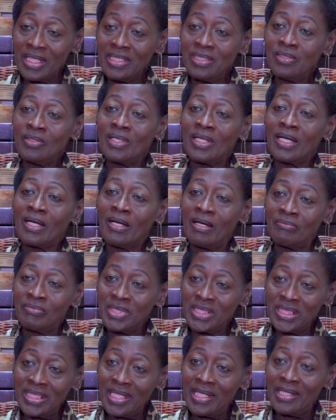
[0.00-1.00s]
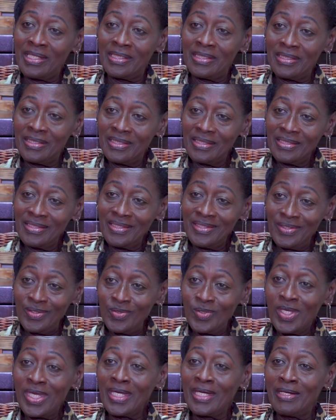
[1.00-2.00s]
and you're a commandant.
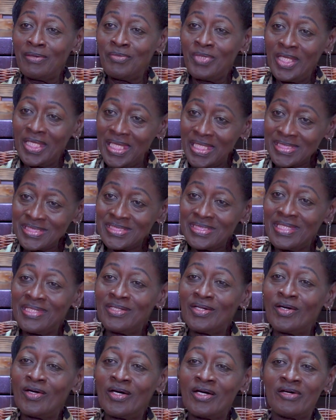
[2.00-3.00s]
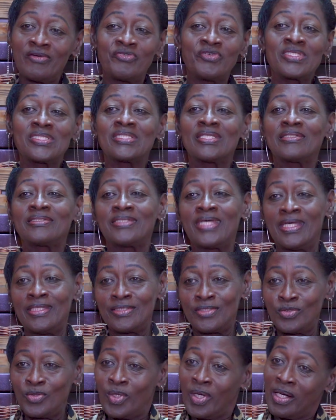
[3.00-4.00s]
You can't be less than an officer
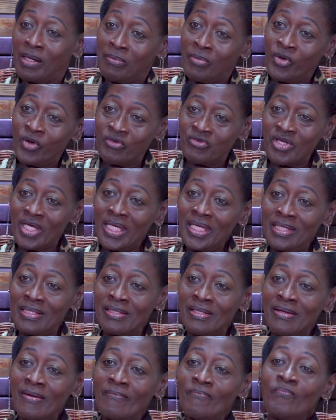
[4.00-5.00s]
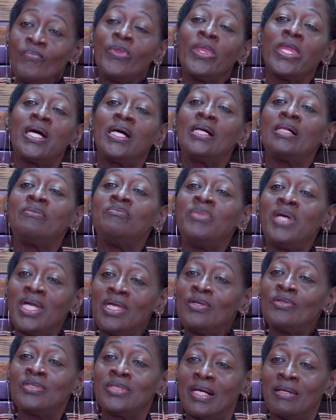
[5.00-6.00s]
since you come over here. I'll
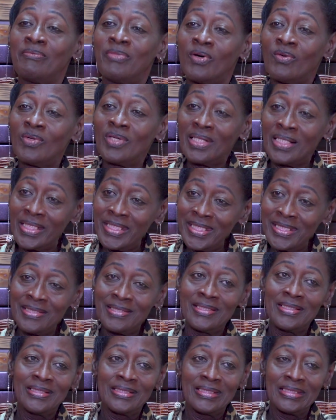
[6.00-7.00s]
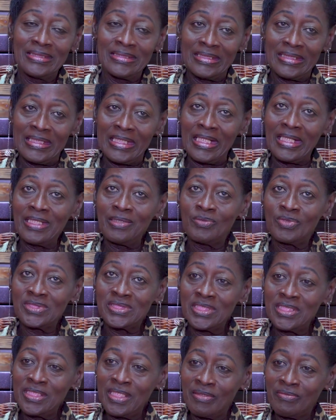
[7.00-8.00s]
make you number one. I
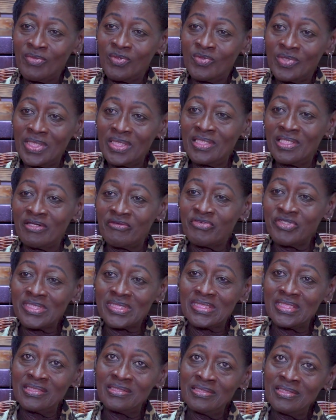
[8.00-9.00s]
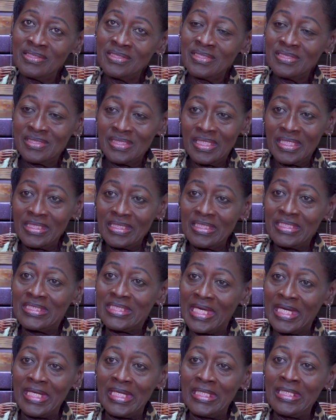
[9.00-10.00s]
was the number one officer.
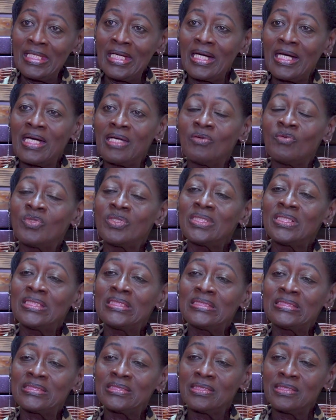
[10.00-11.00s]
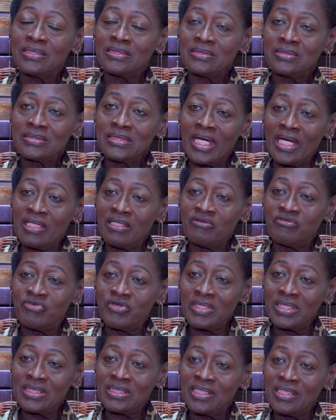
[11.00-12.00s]
Then I was
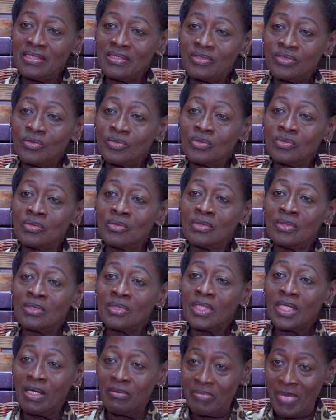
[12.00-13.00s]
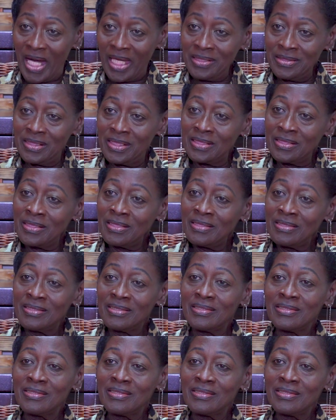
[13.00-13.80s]
elevated to commander.